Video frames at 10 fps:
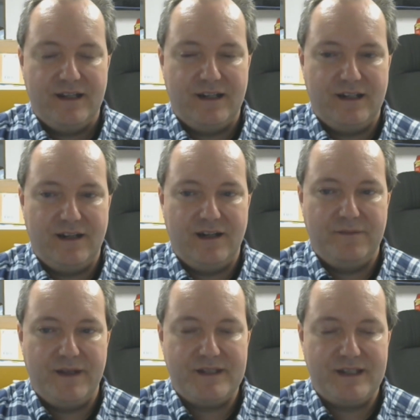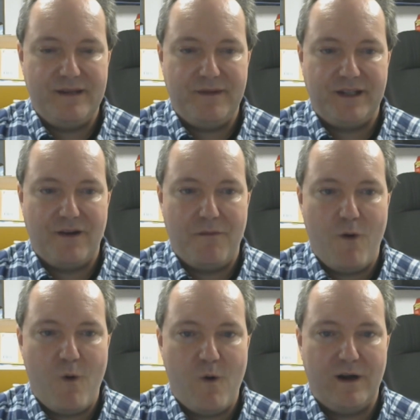They seem like they're
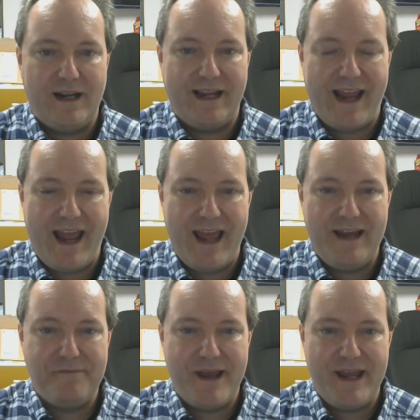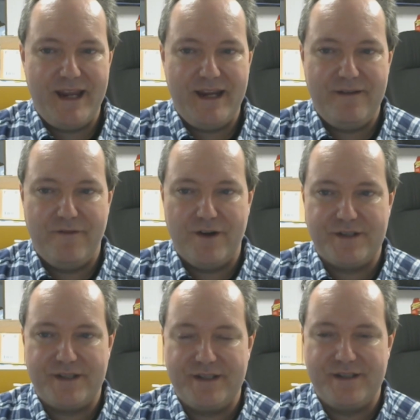more like handmade
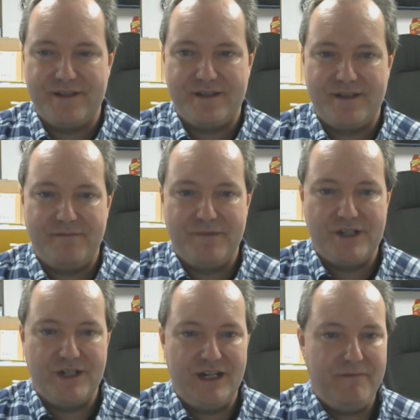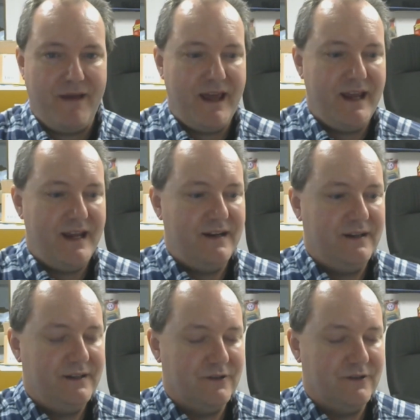versus machine made